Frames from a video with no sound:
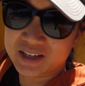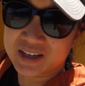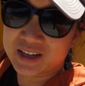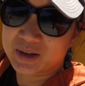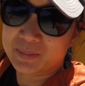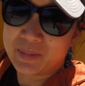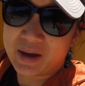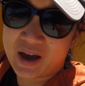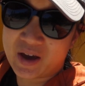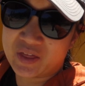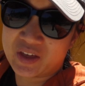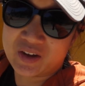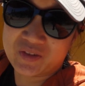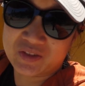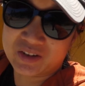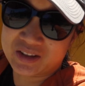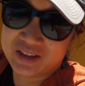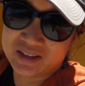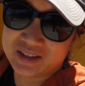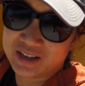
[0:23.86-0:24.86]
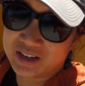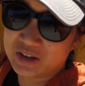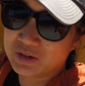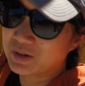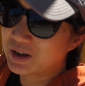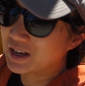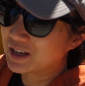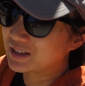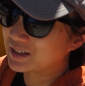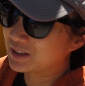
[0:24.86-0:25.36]
to get a bath after this
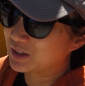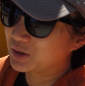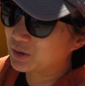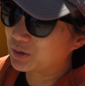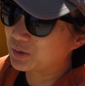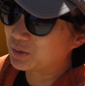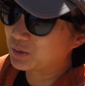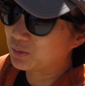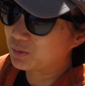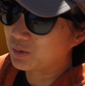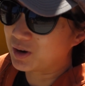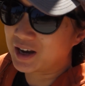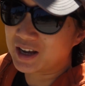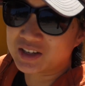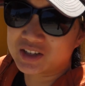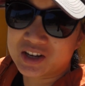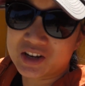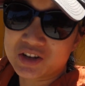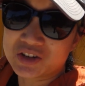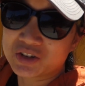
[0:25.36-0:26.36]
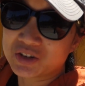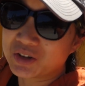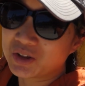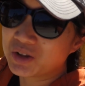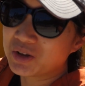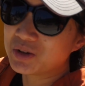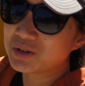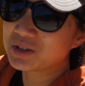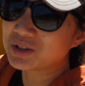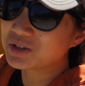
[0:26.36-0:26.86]
anyway, so why change her
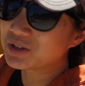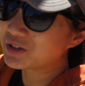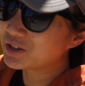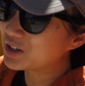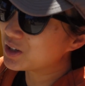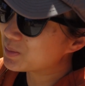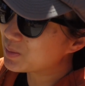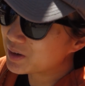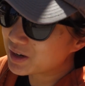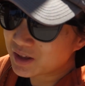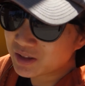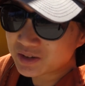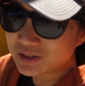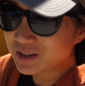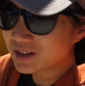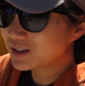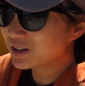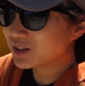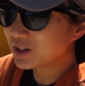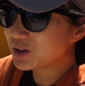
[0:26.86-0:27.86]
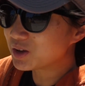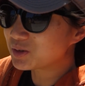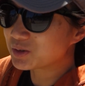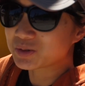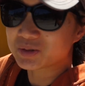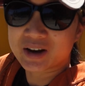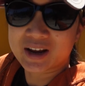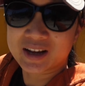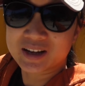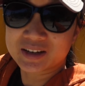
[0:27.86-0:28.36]
clothes and dirty up another set of
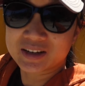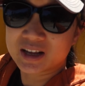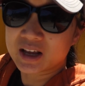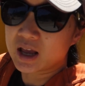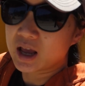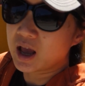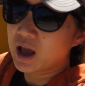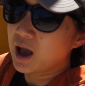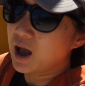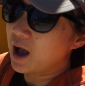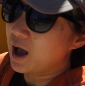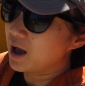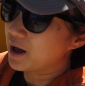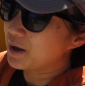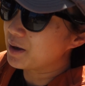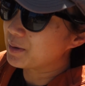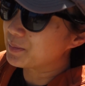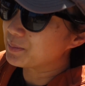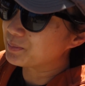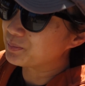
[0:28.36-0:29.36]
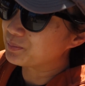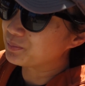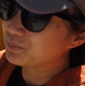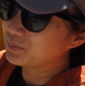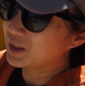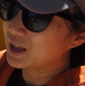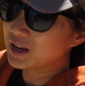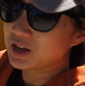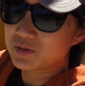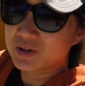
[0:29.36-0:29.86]
clothes, right? Um,
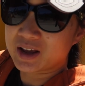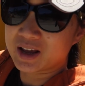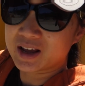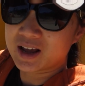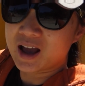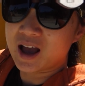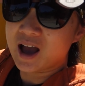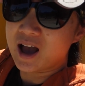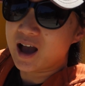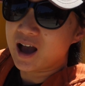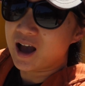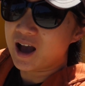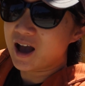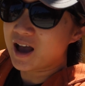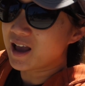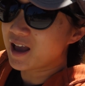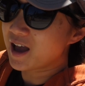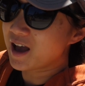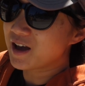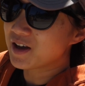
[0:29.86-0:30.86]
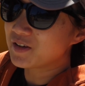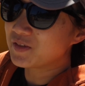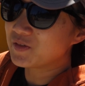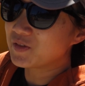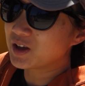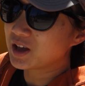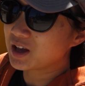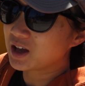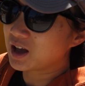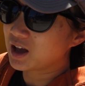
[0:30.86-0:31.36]
anyway, I have,
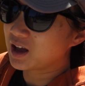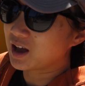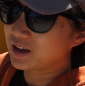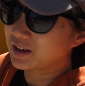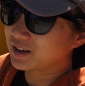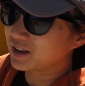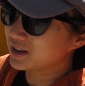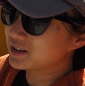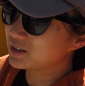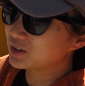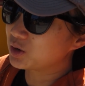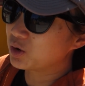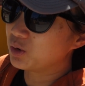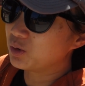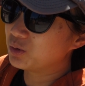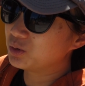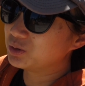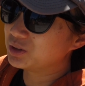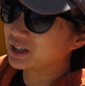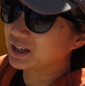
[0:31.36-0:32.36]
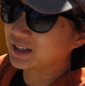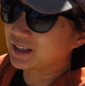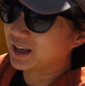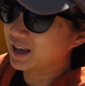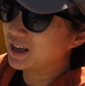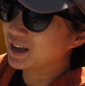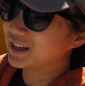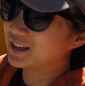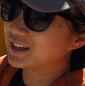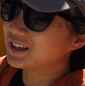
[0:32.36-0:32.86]
I guess, a cold
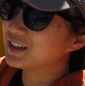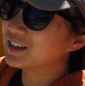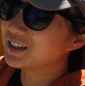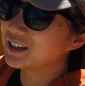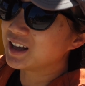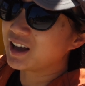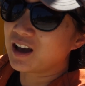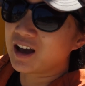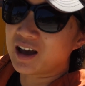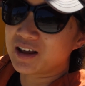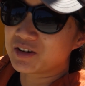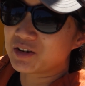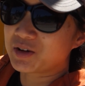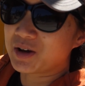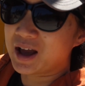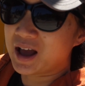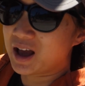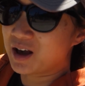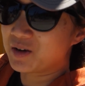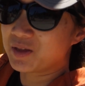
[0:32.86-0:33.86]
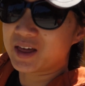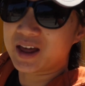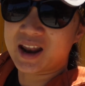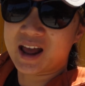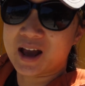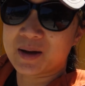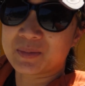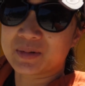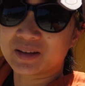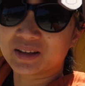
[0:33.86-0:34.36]
again. I don't know how that
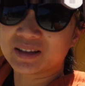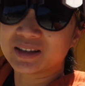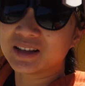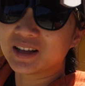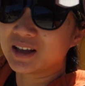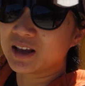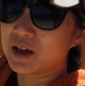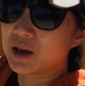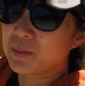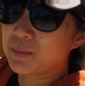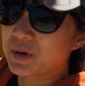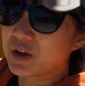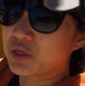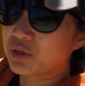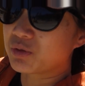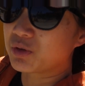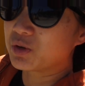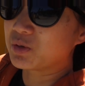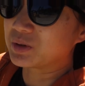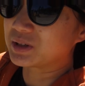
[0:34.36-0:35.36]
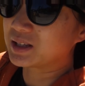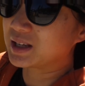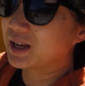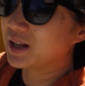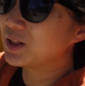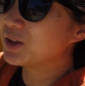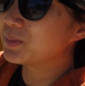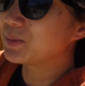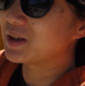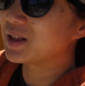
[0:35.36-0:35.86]
happened. My throat was
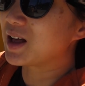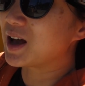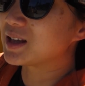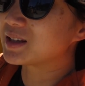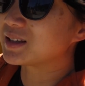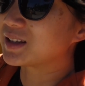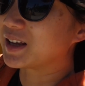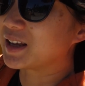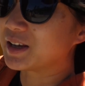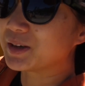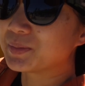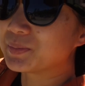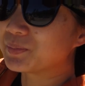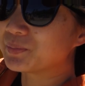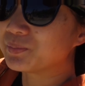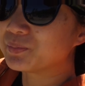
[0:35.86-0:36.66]
killing me last night.